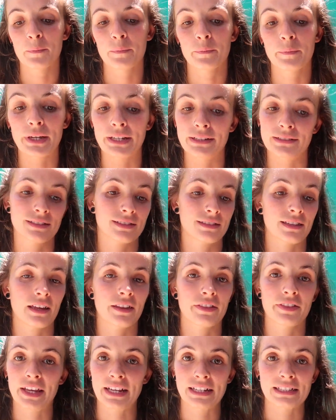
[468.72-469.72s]
means
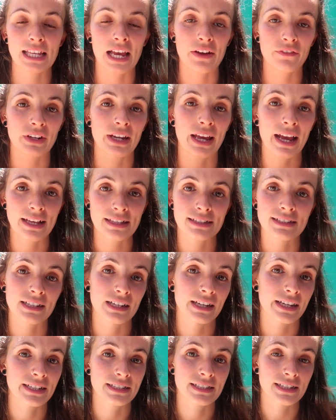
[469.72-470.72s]
that things haven't
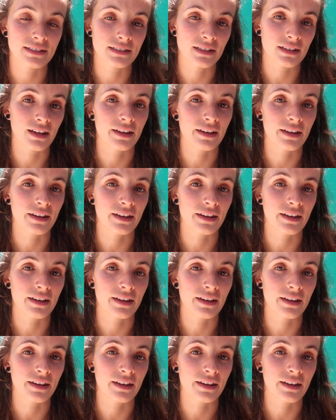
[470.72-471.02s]
escalated